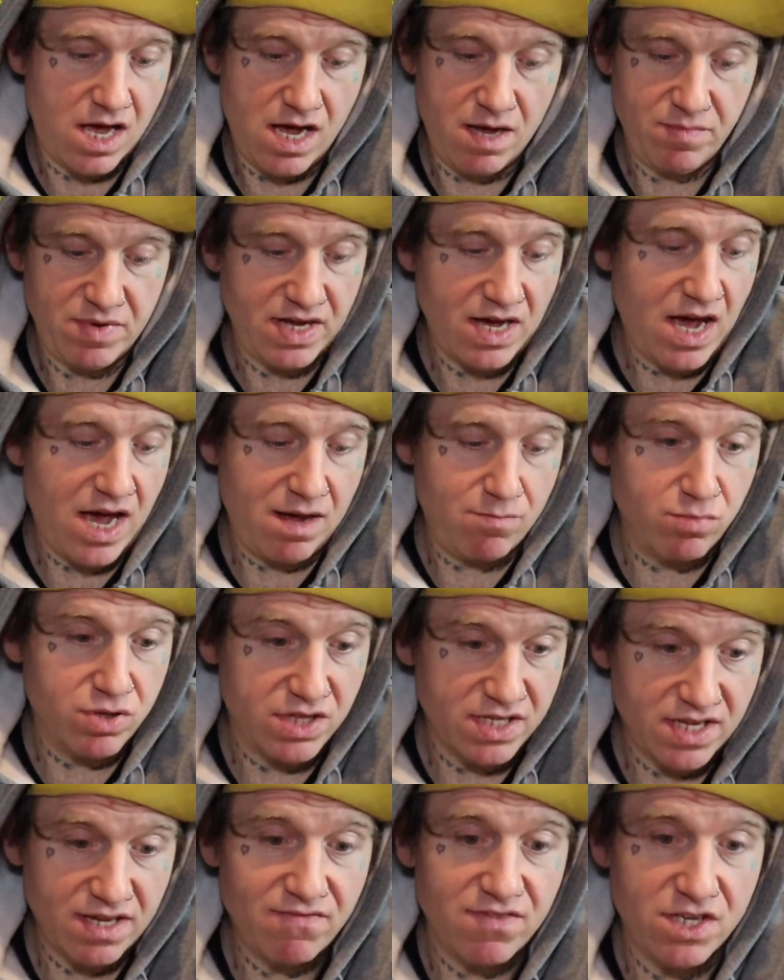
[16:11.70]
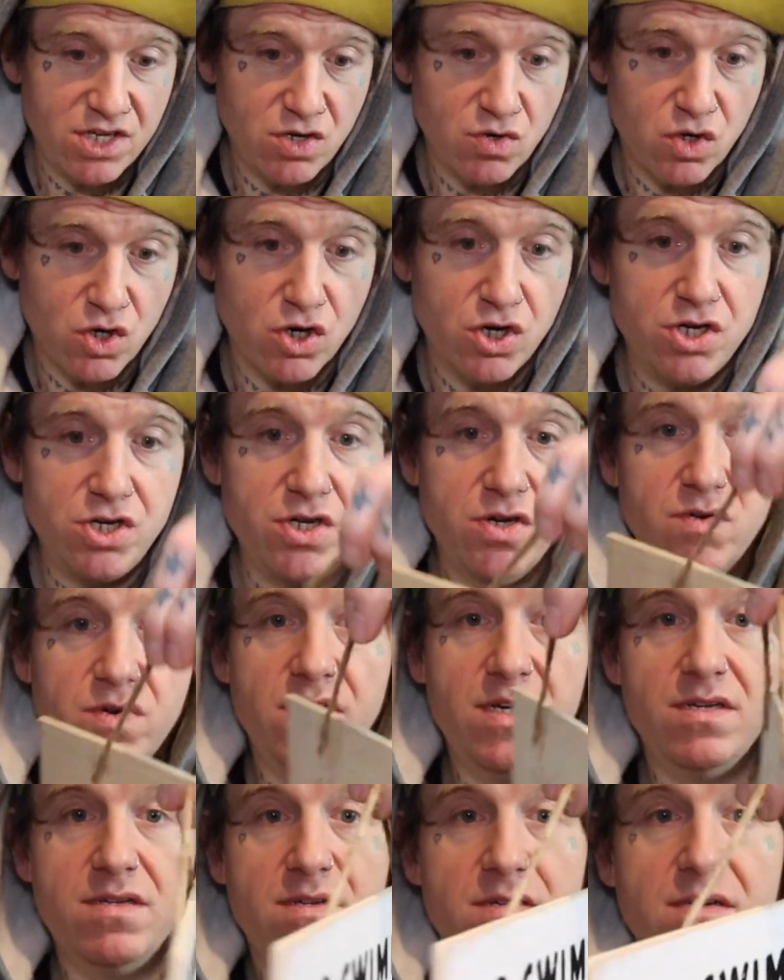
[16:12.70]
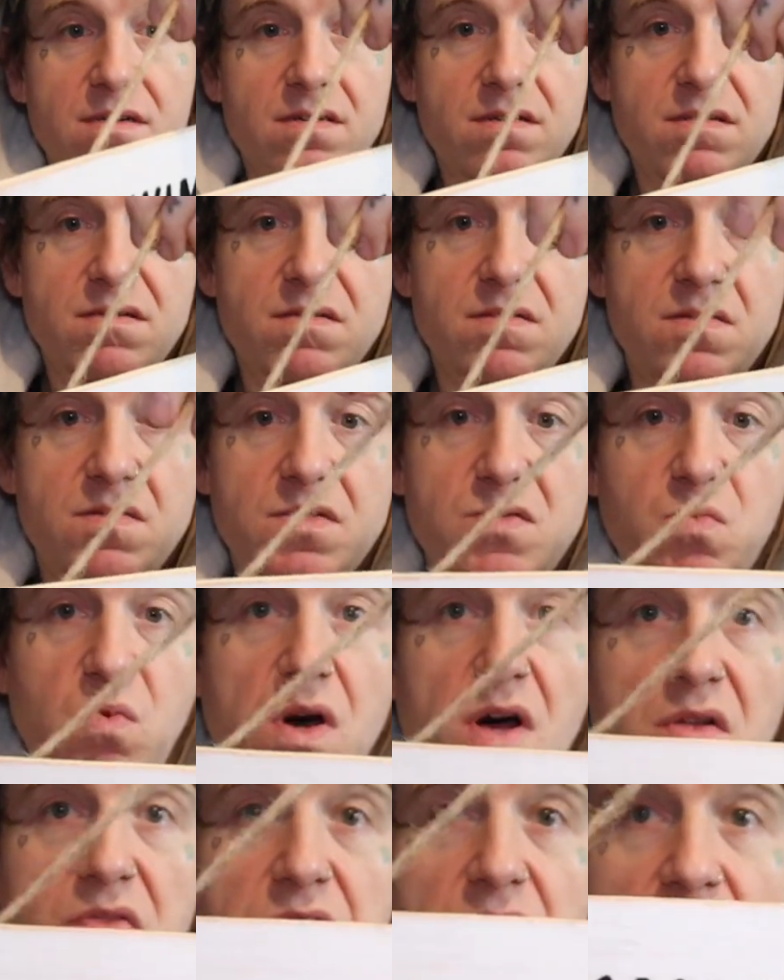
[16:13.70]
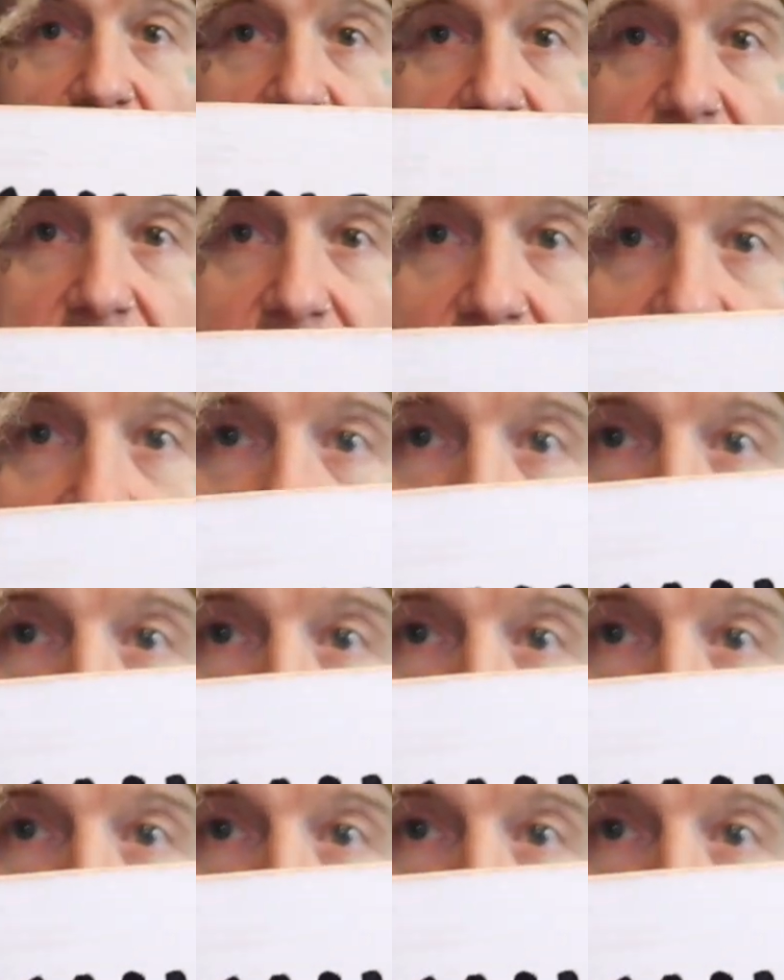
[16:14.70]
I mean, I believe that you could do it. It's well done.